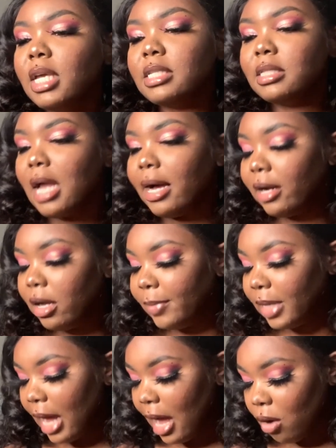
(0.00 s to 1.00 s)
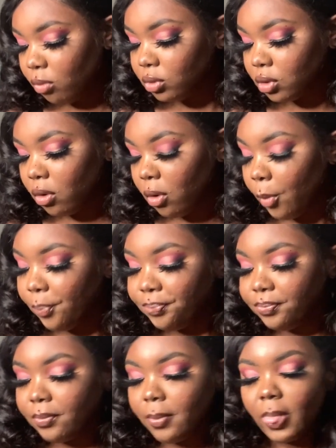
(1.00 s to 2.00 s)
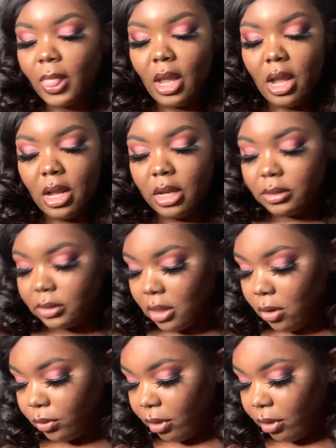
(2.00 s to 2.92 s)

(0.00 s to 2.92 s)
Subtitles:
It's not coming out, y'all. So,